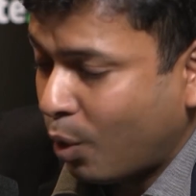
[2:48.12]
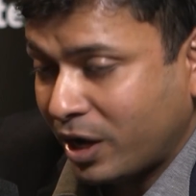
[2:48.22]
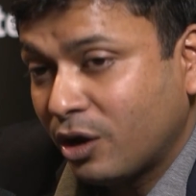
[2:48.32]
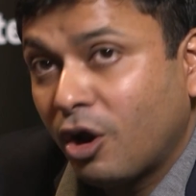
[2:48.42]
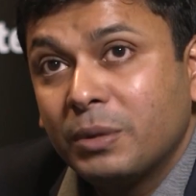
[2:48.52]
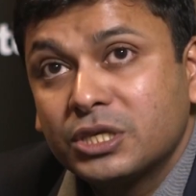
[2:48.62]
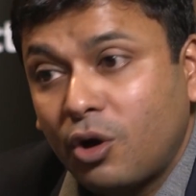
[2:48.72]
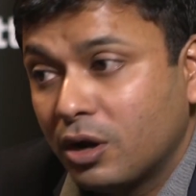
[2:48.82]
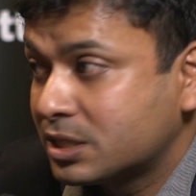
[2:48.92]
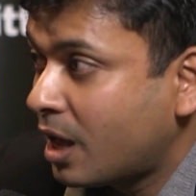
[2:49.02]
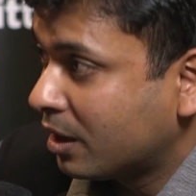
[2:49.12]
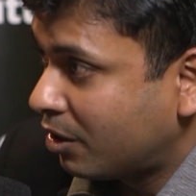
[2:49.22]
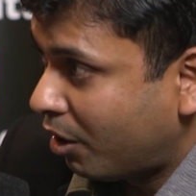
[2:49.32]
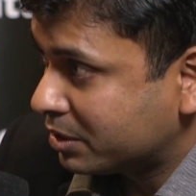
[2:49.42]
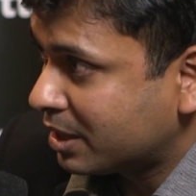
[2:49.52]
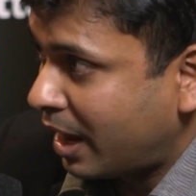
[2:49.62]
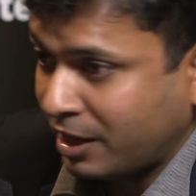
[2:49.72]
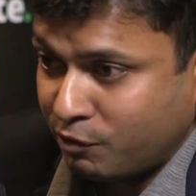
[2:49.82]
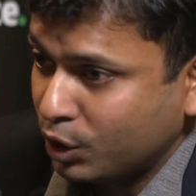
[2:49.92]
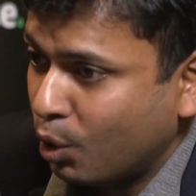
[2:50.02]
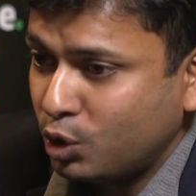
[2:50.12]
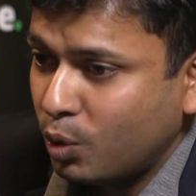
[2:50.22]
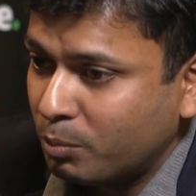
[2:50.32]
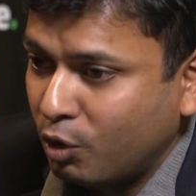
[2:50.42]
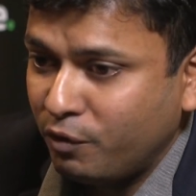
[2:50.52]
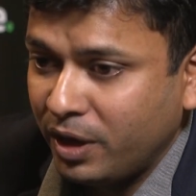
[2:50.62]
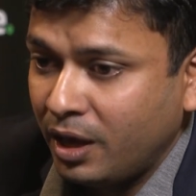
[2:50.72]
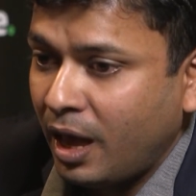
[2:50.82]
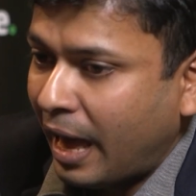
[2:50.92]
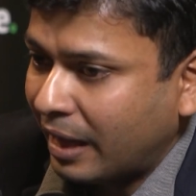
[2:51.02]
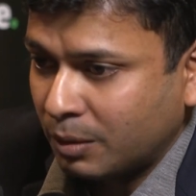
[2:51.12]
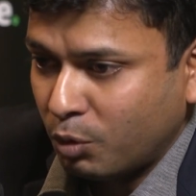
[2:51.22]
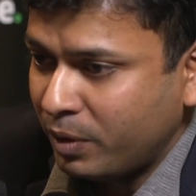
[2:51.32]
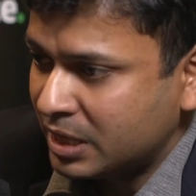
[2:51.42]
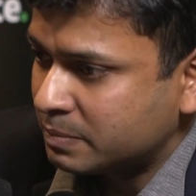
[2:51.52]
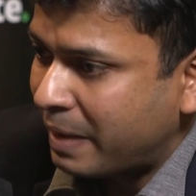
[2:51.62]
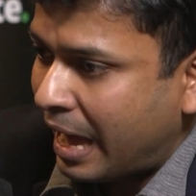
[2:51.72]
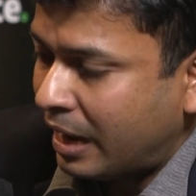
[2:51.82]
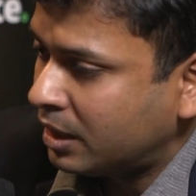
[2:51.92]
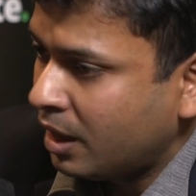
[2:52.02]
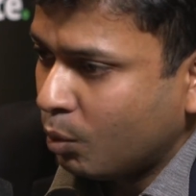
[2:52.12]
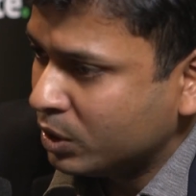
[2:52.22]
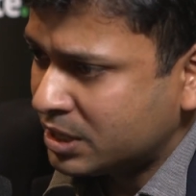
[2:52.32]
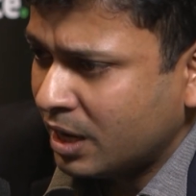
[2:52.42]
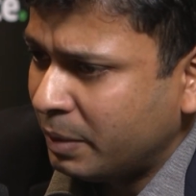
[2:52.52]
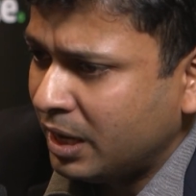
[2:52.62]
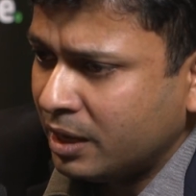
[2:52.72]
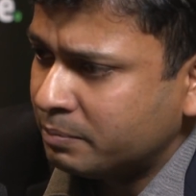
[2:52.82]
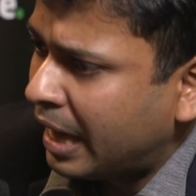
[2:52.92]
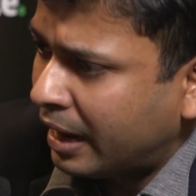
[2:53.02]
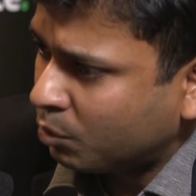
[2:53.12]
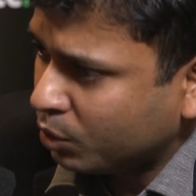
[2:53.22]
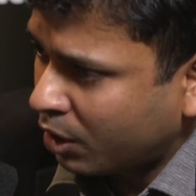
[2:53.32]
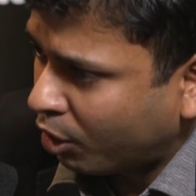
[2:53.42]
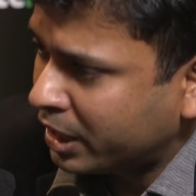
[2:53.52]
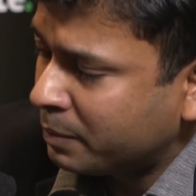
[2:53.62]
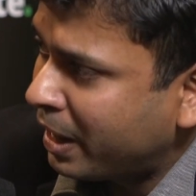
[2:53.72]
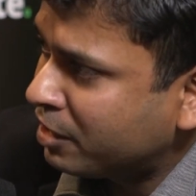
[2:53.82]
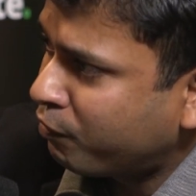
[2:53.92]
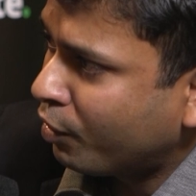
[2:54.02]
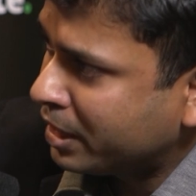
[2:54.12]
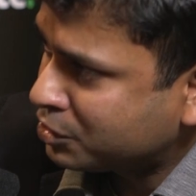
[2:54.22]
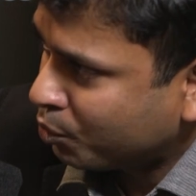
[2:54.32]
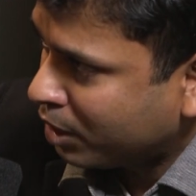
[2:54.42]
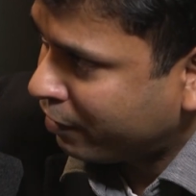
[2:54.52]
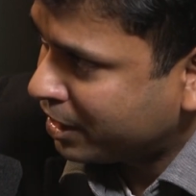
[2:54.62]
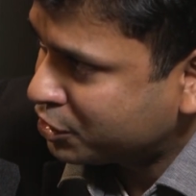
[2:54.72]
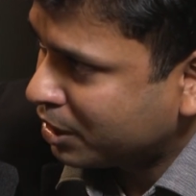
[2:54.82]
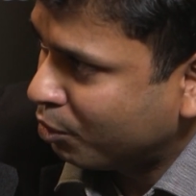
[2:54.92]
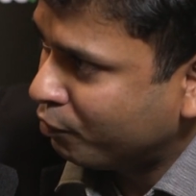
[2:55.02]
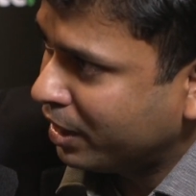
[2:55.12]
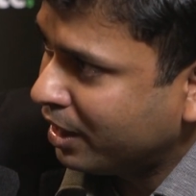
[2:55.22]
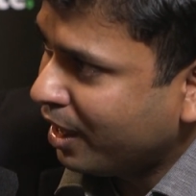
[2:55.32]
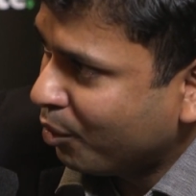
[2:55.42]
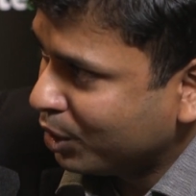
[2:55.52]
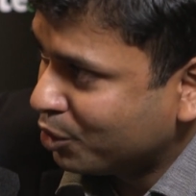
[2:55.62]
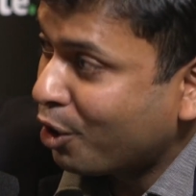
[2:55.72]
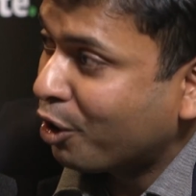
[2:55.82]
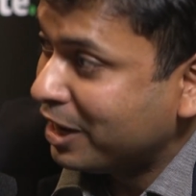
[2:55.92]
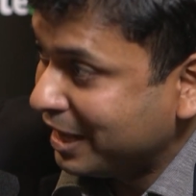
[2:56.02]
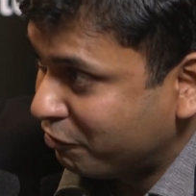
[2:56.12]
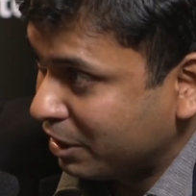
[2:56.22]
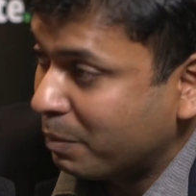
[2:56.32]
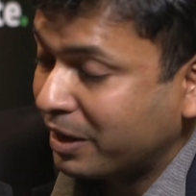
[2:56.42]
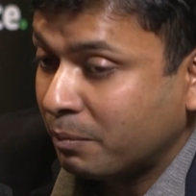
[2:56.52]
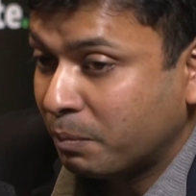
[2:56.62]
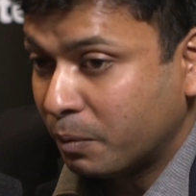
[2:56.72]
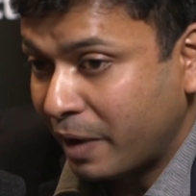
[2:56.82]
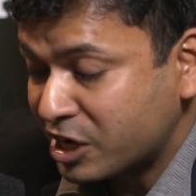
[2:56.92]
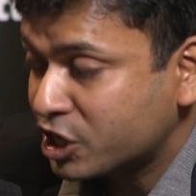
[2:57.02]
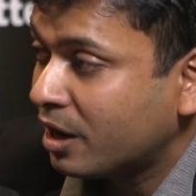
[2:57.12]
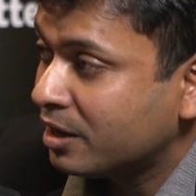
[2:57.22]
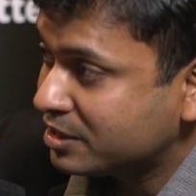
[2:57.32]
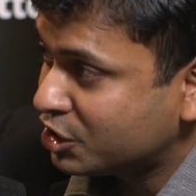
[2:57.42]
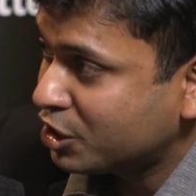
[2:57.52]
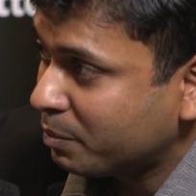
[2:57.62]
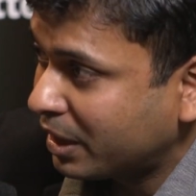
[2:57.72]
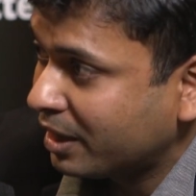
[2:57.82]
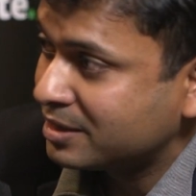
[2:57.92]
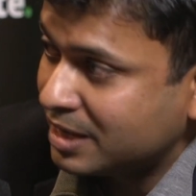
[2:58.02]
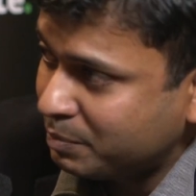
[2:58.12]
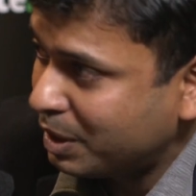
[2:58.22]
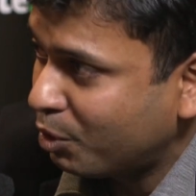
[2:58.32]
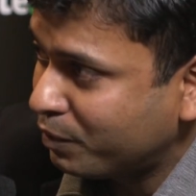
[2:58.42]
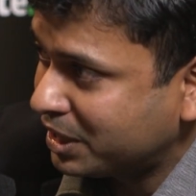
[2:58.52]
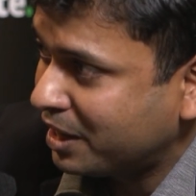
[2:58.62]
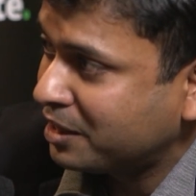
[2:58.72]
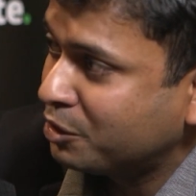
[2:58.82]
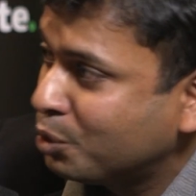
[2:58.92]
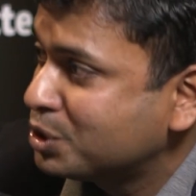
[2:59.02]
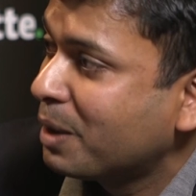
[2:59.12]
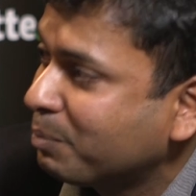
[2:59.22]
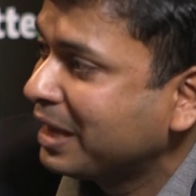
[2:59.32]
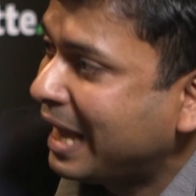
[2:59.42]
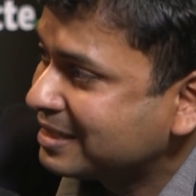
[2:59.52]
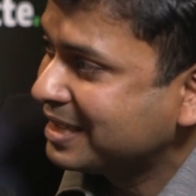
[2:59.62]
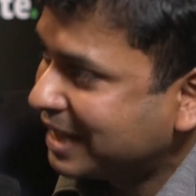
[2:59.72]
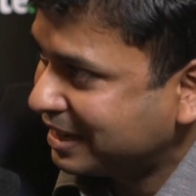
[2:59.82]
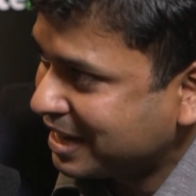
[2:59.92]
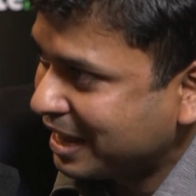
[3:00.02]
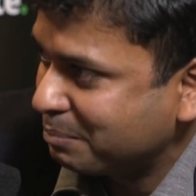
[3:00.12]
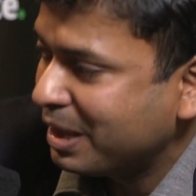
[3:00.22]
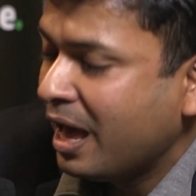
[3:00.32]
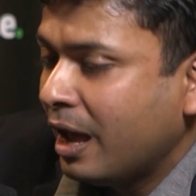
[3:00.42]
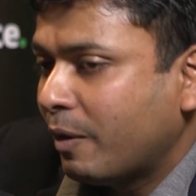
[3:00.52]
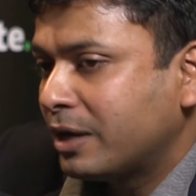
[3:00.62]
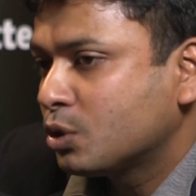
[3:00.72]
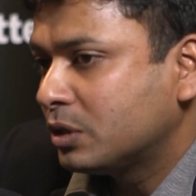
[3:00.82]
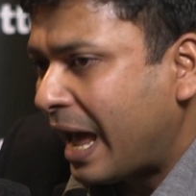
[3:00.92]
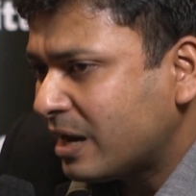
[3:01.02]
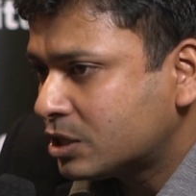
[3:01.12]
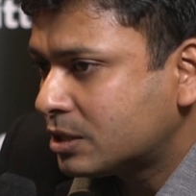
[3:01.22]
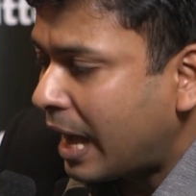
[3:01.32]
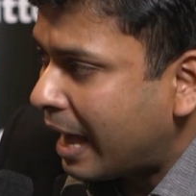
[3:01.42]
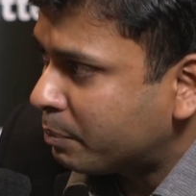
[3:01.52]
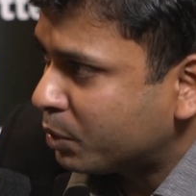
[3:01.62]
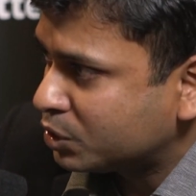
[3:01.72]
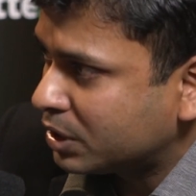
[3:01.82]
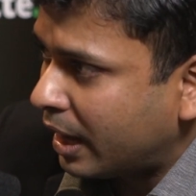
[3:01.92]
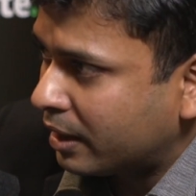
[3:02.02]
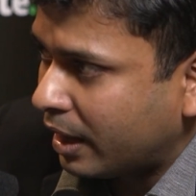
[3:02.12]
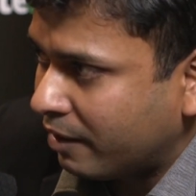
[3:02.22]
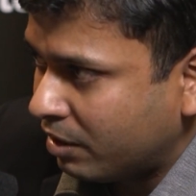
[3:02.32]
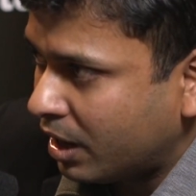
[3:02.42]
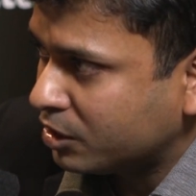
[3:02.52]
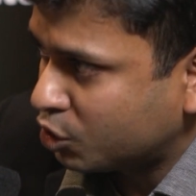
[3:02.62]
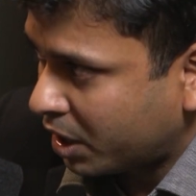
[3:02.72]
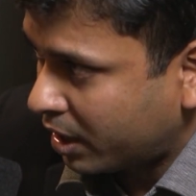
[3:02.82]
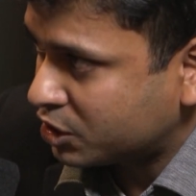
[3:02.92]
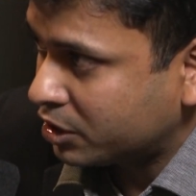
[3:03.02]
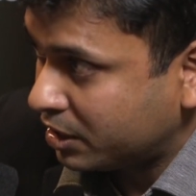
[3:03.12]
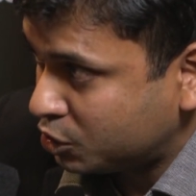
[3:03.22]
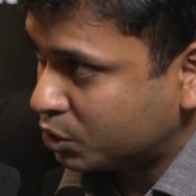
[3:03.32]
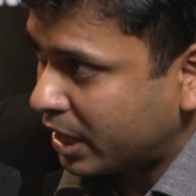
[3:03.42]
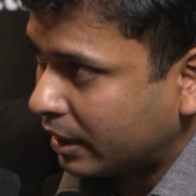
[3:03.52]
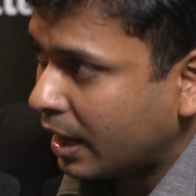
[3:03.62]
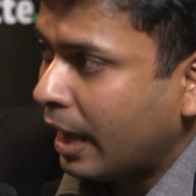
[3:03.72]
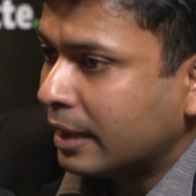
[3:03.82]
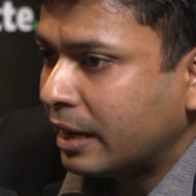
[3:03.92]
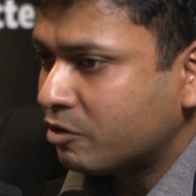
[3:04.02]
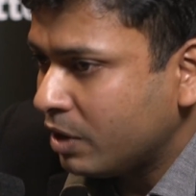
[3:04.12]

what economists call sunk cost. Like if we go to a movie and the movie is bad, we still believe that we already paid for it, so we'll finish the movie, we'll do not leave it. But the rational decision making is leave the movie theater, do something else in that time. Right, so that's the approach that every large organization need to take, that